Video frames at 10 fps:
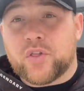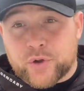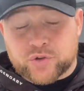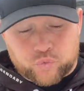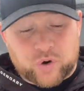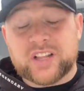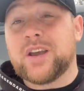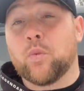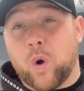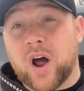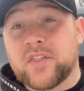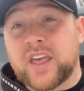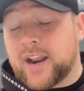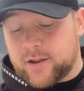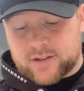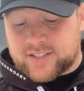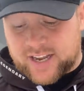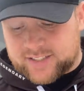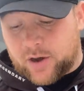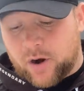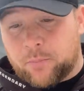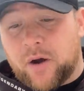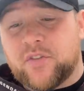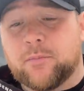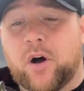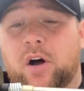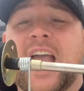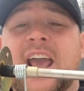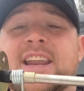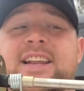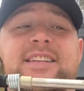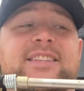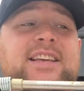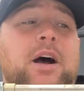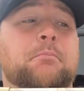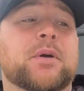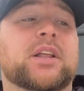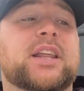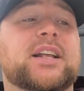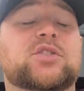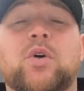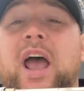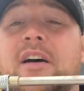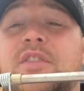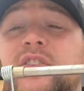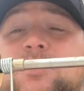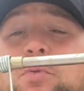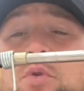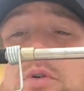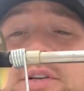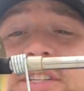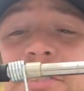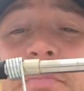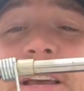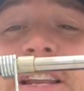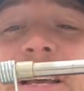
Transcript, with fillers: There's really one that sticks out above them all, and it is the ability to have the spool spin